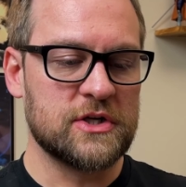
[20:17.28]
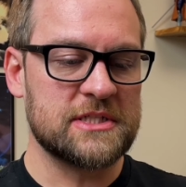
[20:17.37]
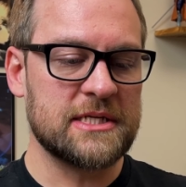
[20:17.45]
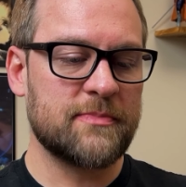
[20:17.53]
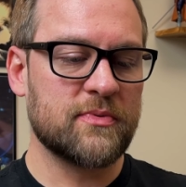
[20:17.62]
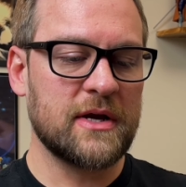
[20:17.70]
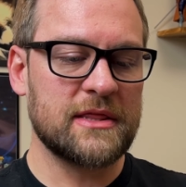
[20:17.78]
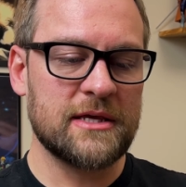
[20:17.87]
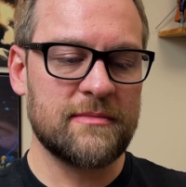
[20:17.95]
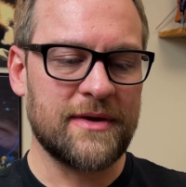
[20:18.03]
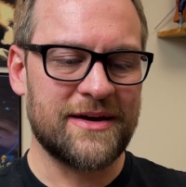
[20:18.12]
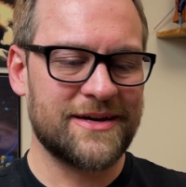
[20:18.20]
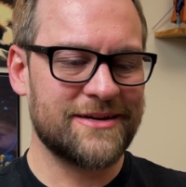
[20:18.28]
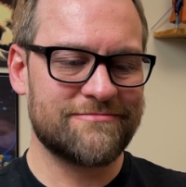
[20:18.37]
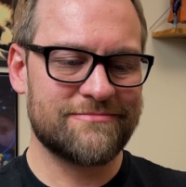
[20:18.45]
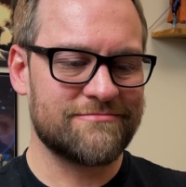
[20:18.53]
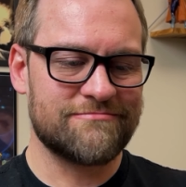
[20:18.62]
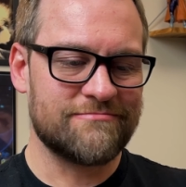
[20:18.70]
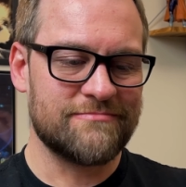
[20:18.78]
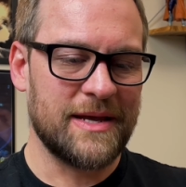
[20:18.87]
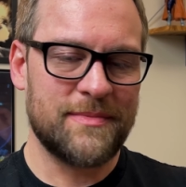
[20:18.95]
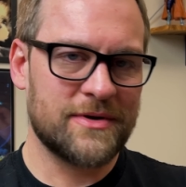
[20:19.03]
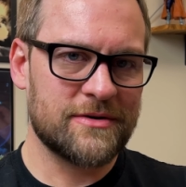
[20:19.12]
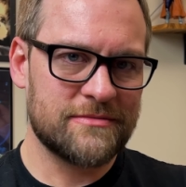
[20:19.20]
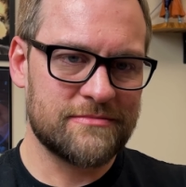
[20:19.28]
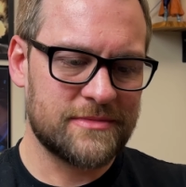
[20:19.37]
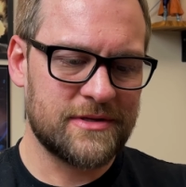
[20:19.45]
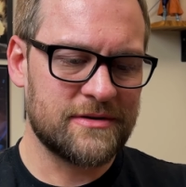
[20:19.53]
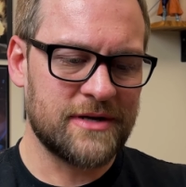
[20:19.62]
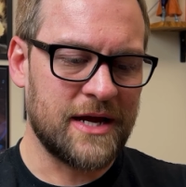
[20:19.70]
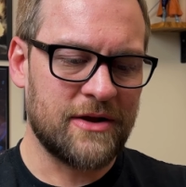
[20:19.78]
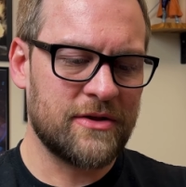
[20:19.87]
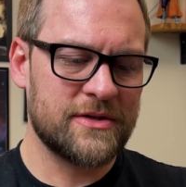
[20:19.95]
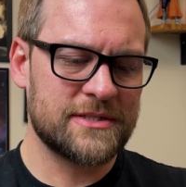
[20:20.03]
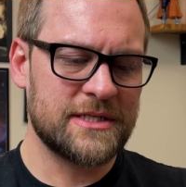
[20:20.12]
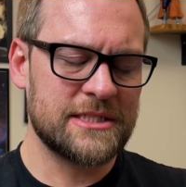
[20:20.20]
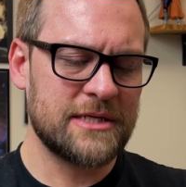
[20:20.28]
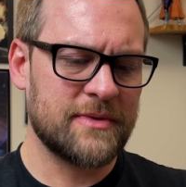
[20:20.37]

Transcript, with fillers: So to separate them, uh, maybe they're they're not all this easy,